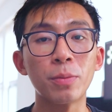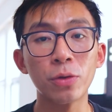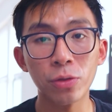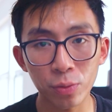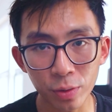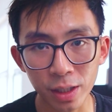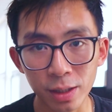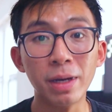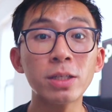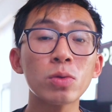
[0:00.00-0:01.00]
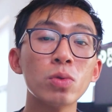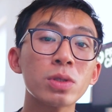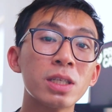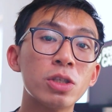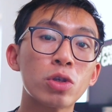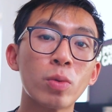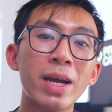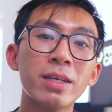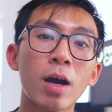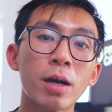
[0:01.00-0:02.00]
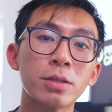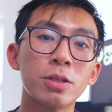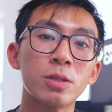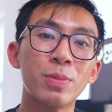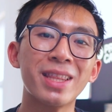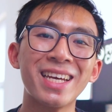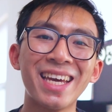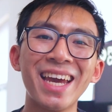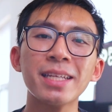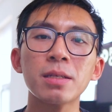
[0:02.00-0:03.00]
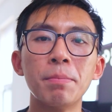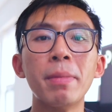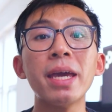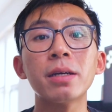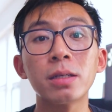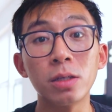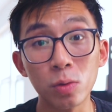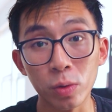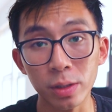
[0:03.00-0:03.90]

number three, med schools can train doctors, but they can't make good